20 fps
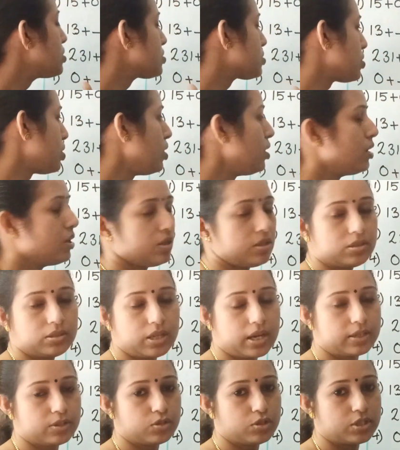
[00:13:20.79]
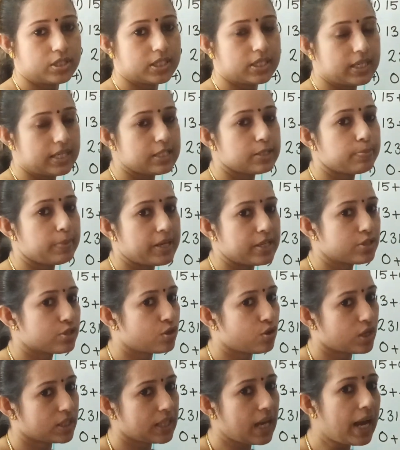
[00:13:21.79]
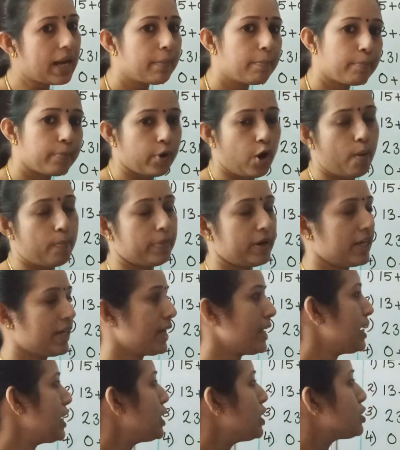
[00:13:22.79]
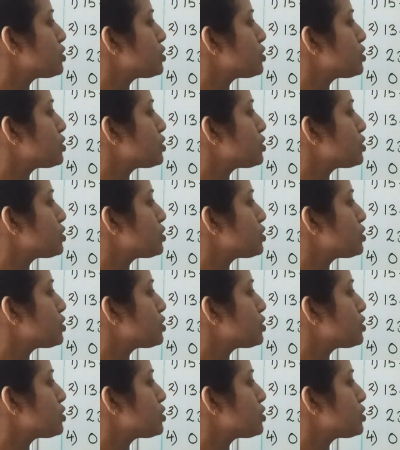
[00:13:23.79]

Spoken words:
So that question is based on that property.